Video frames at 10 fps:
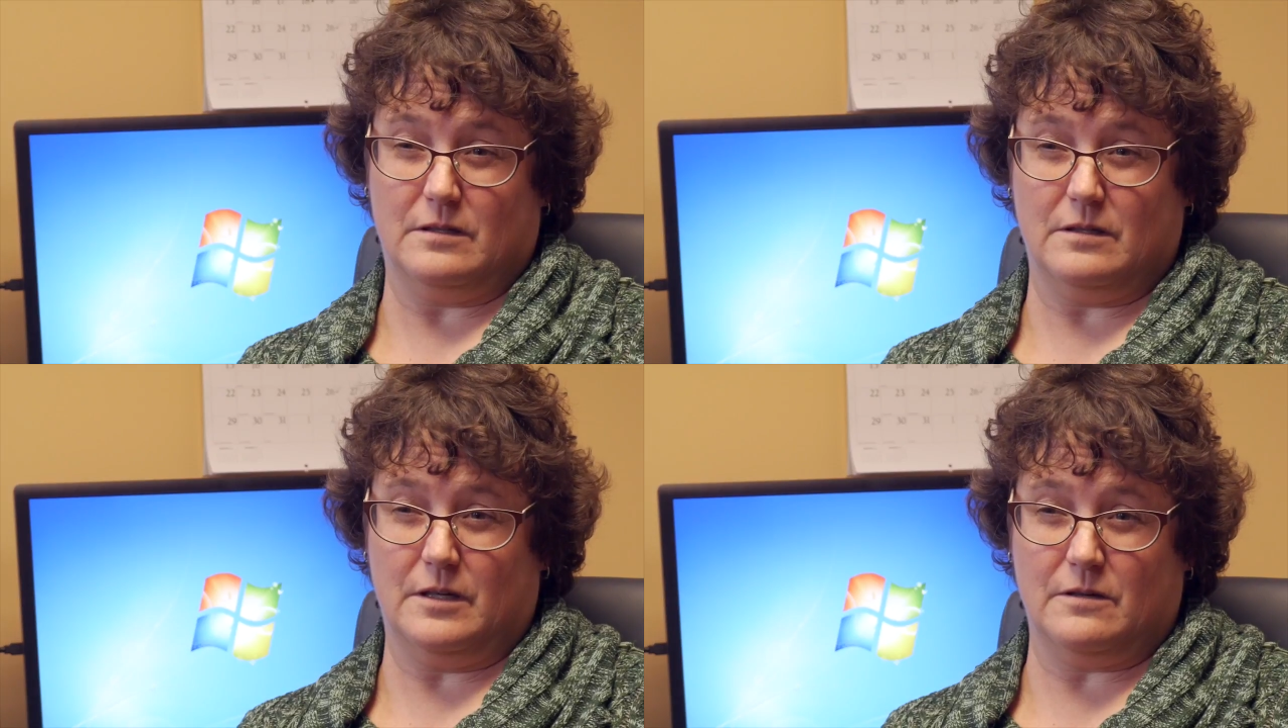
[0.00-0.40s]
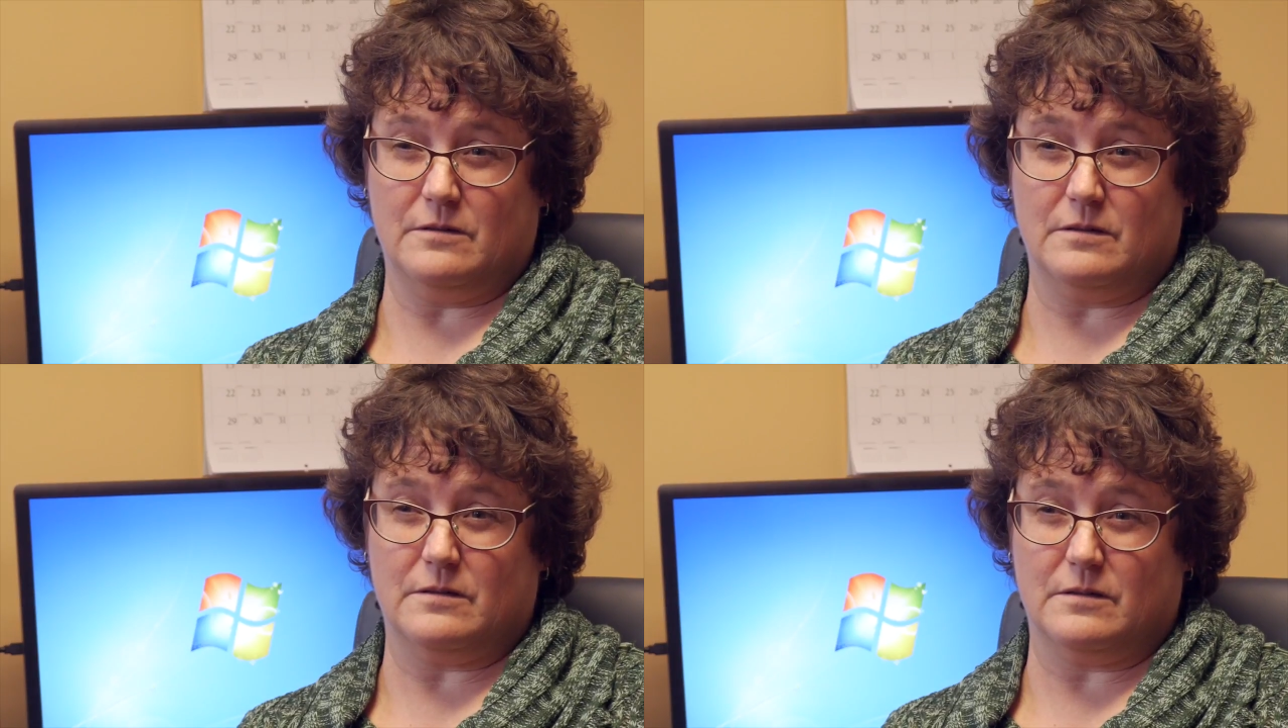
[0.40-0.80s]
you
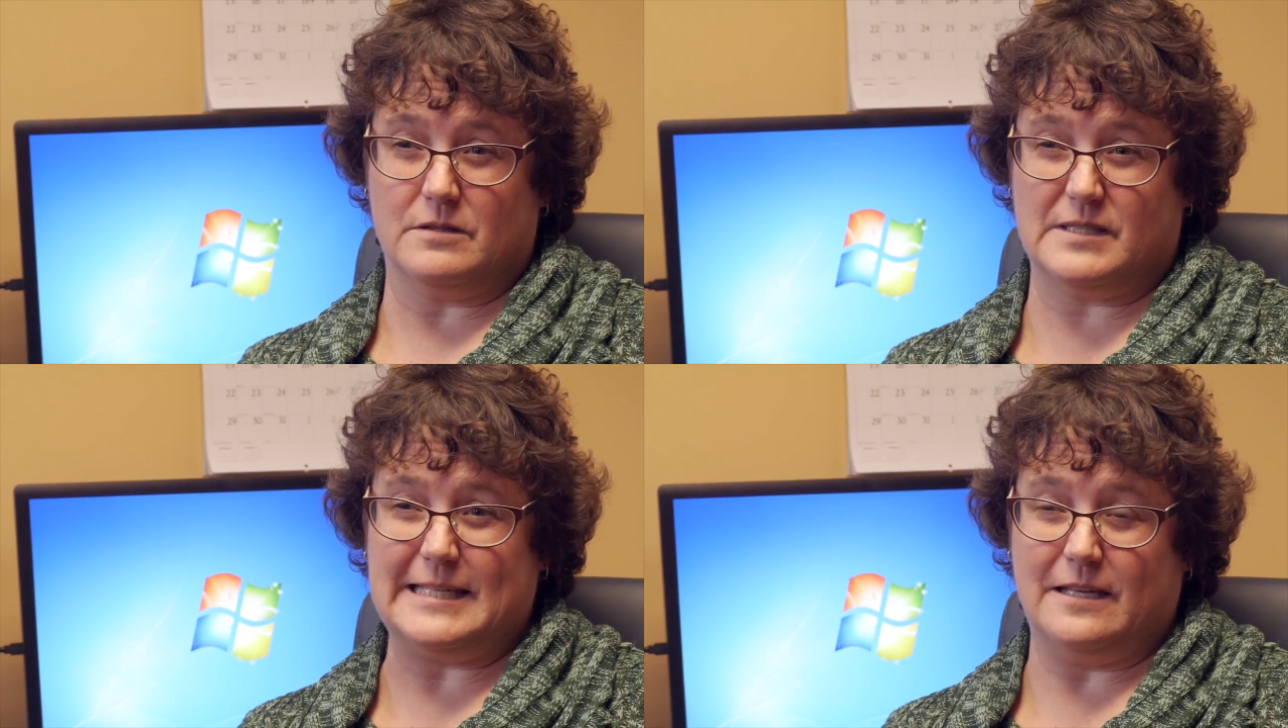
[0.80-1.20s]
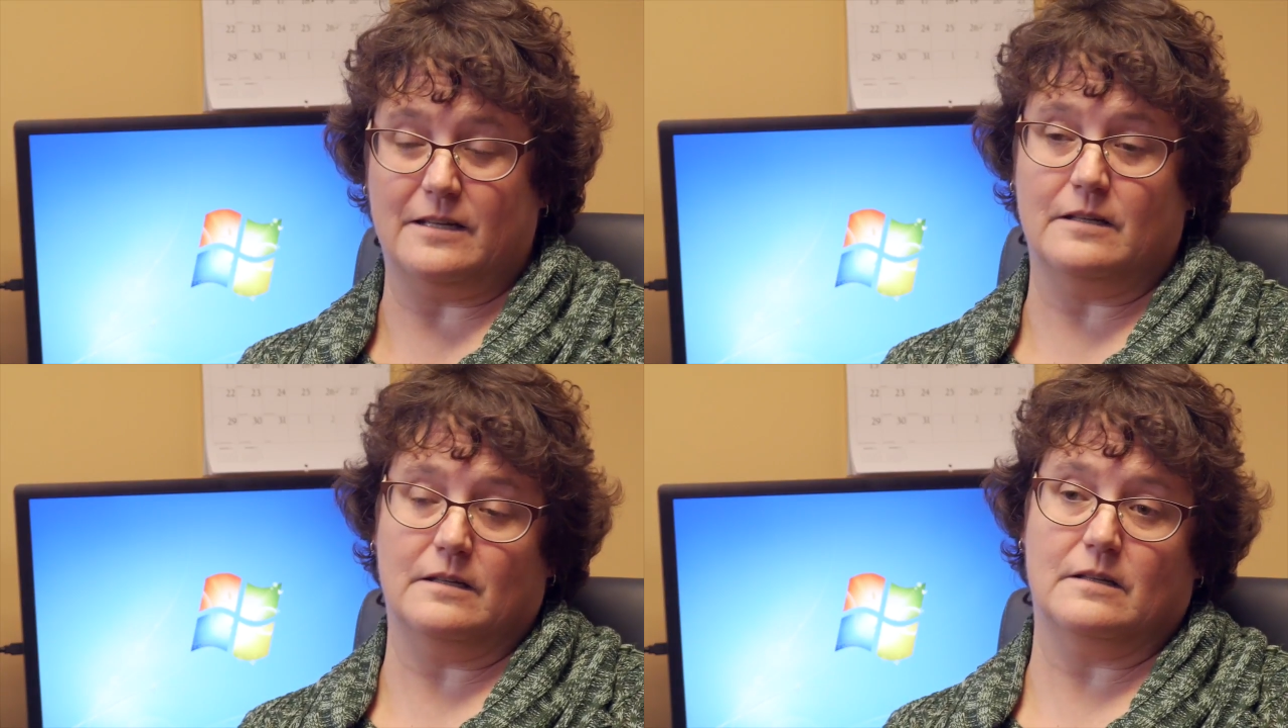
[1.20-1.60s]
know,
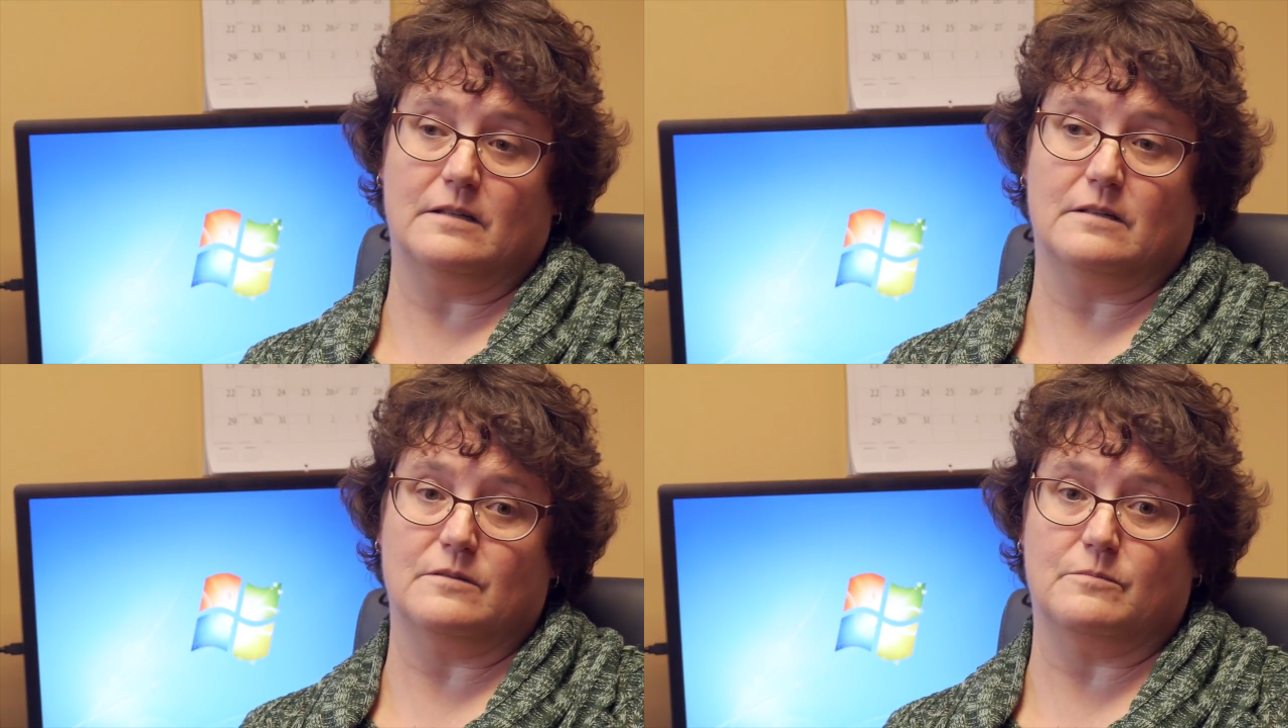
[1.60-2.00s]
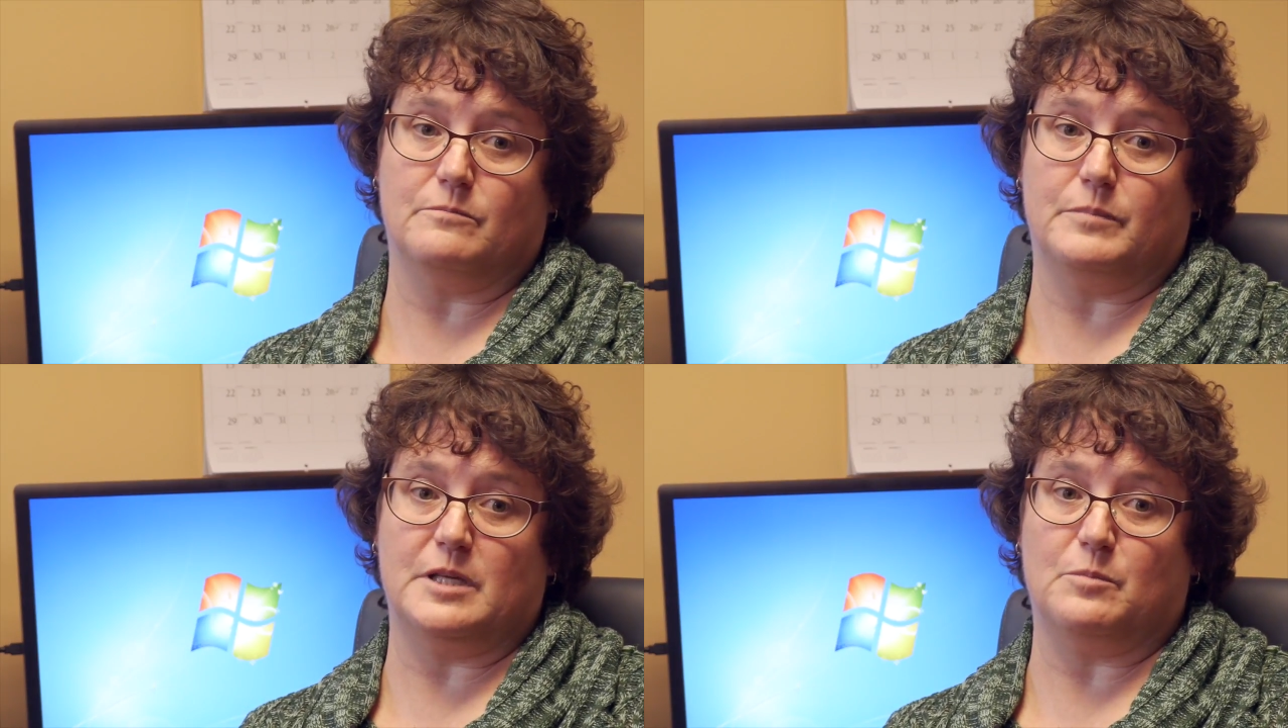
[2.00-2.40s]
seen.
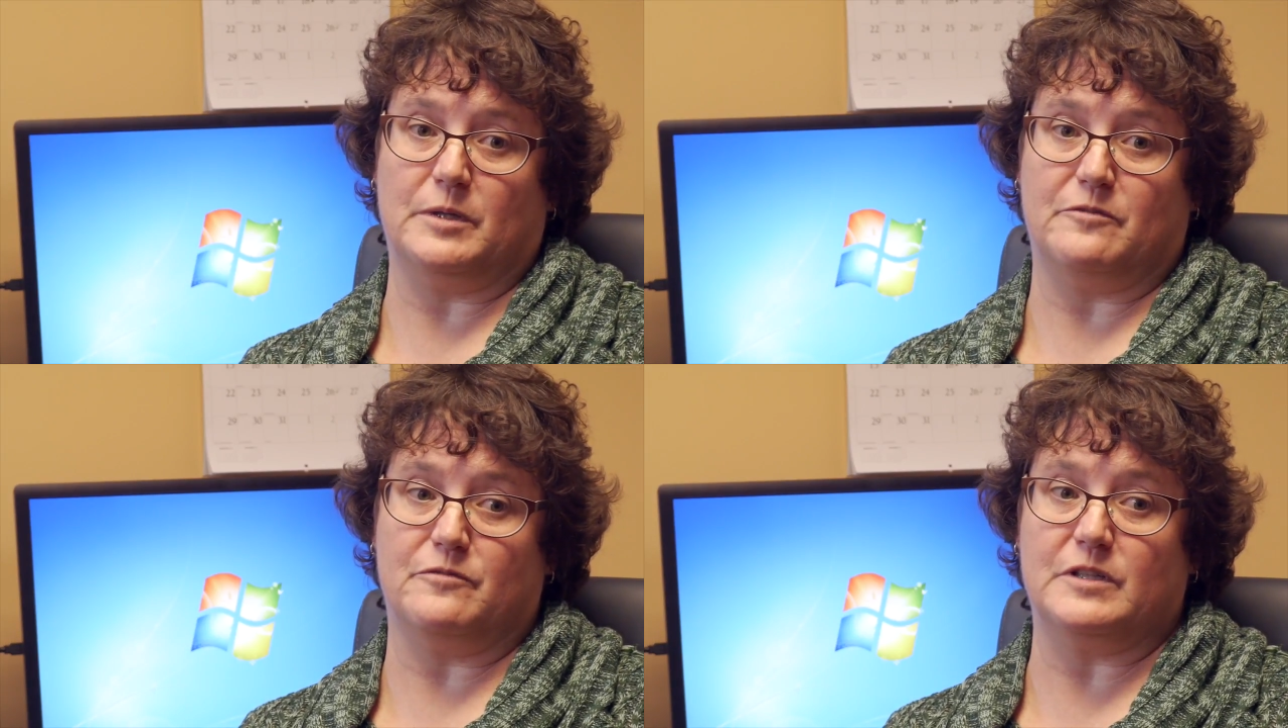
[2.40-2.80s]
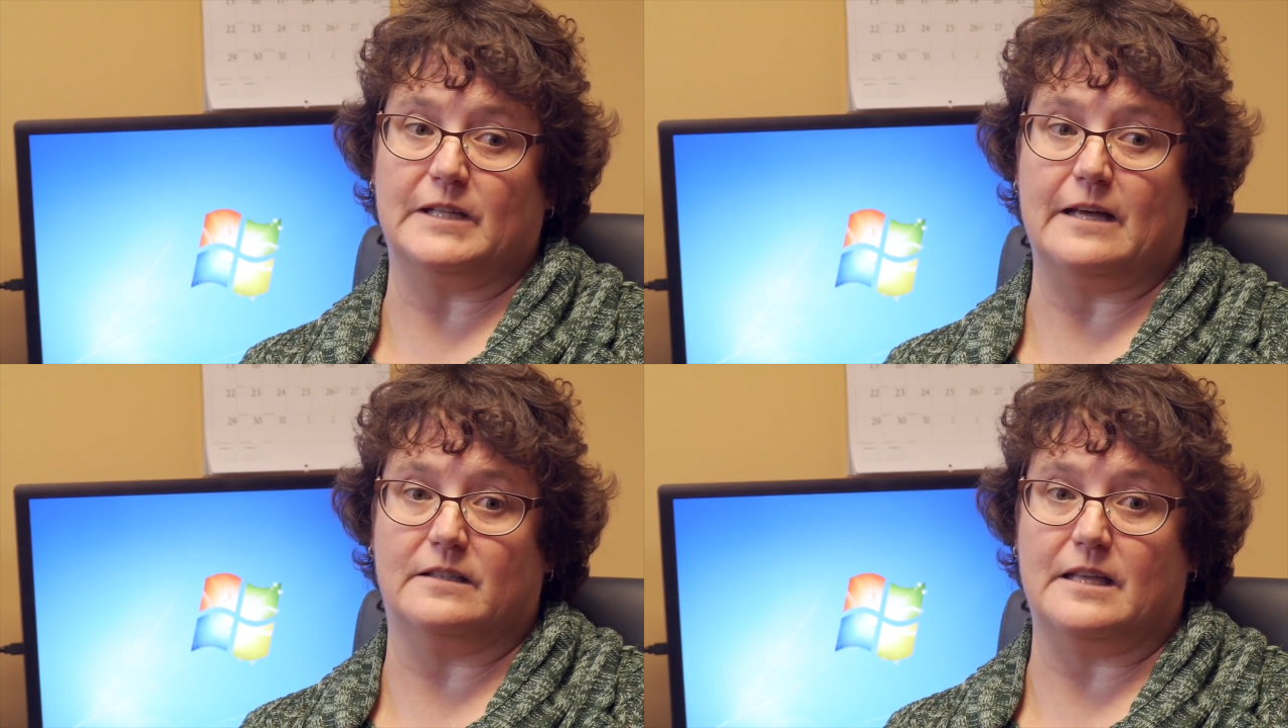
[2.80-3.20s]
People feel
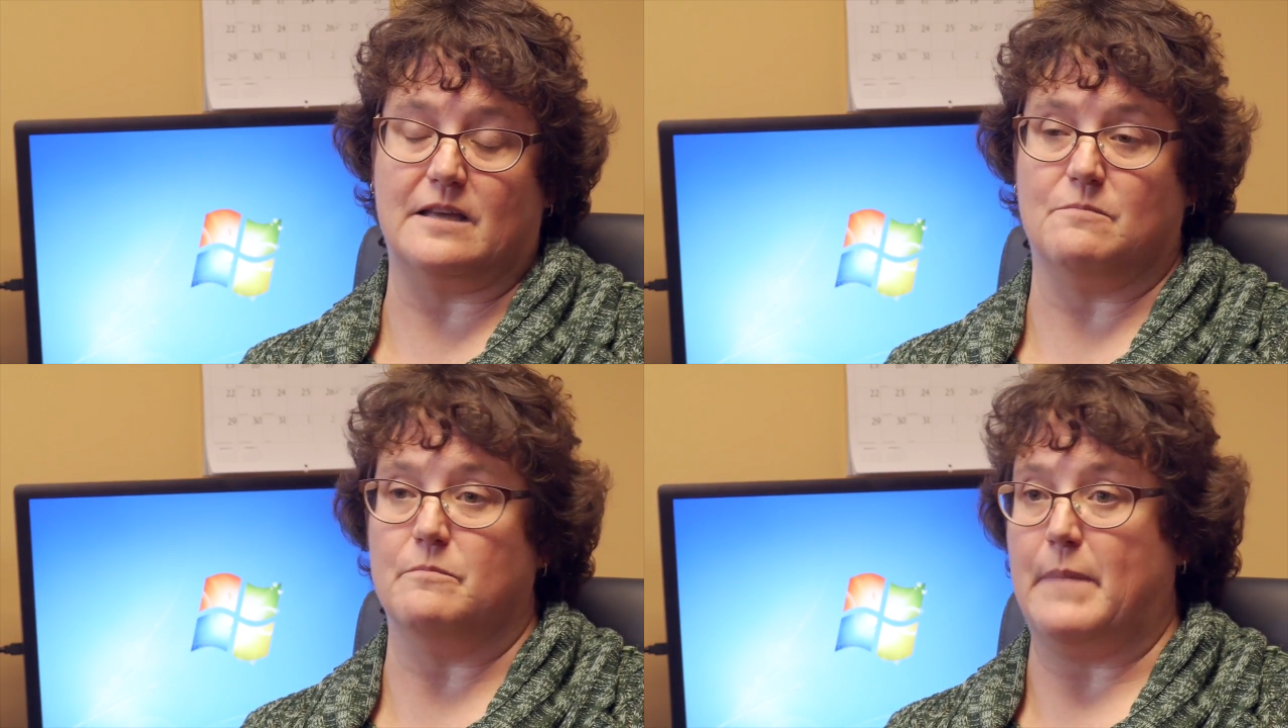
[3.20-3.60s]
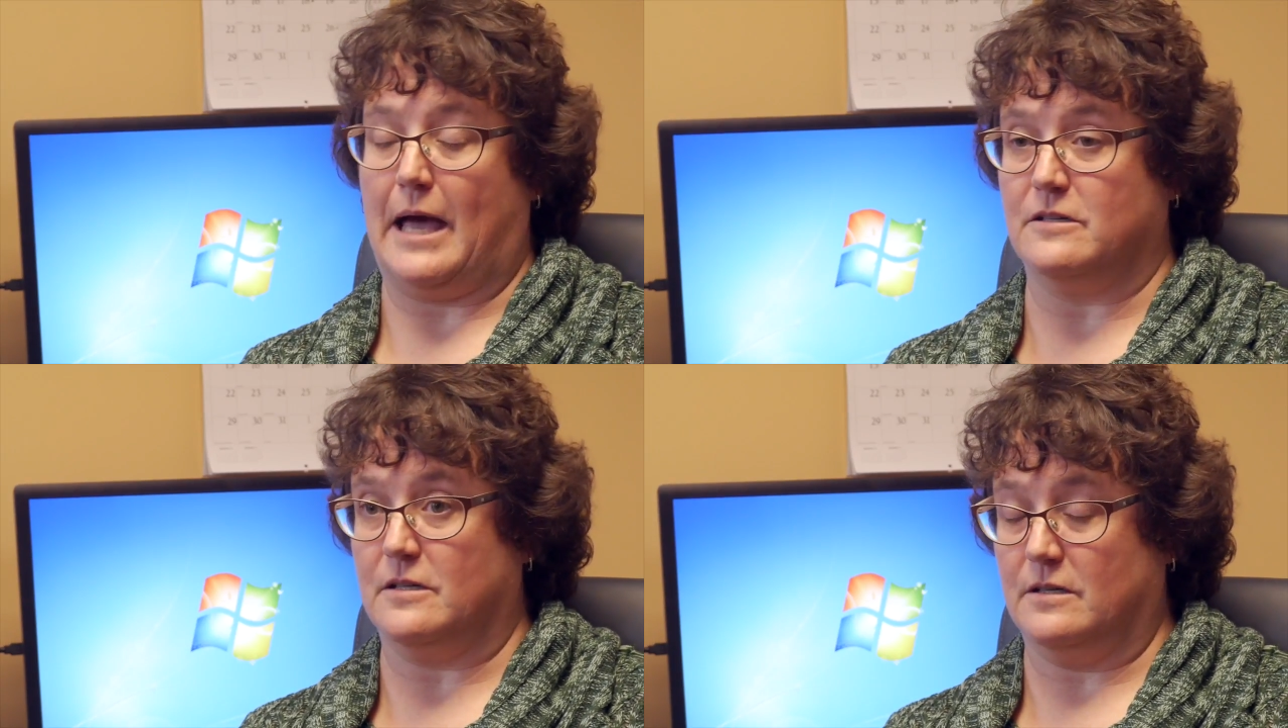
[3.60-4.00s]
like they
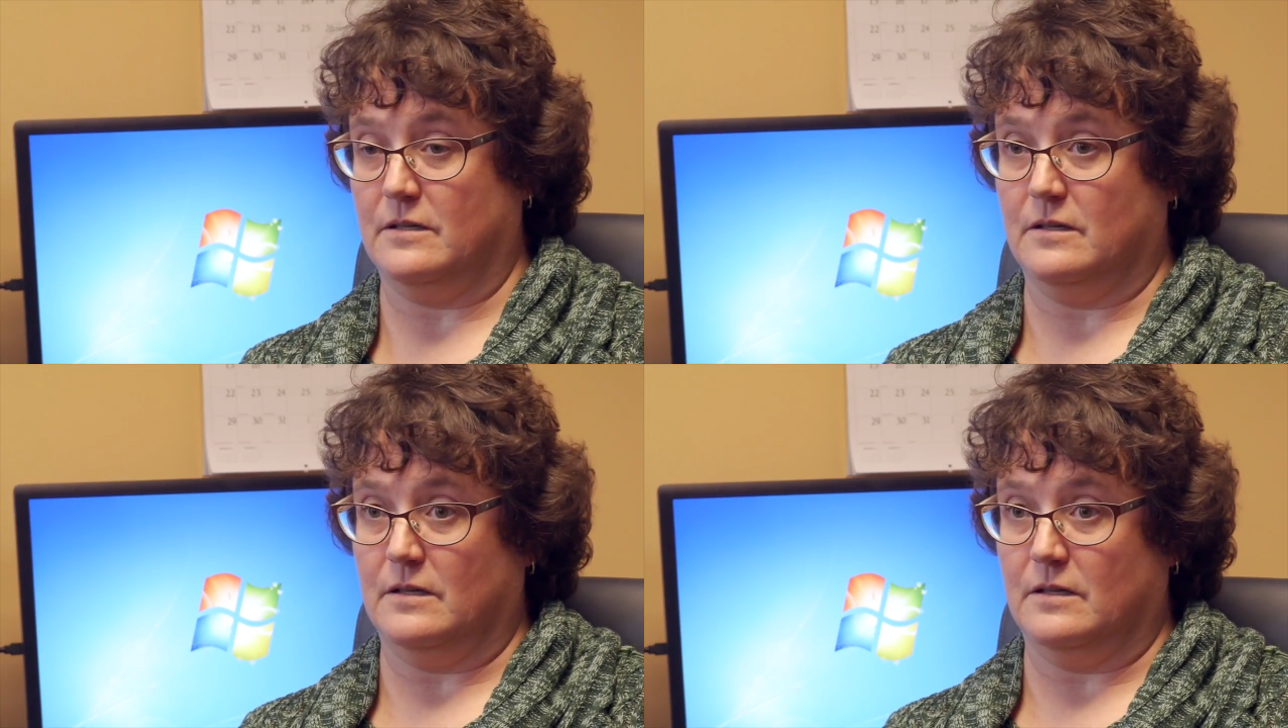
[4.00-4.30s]
matter.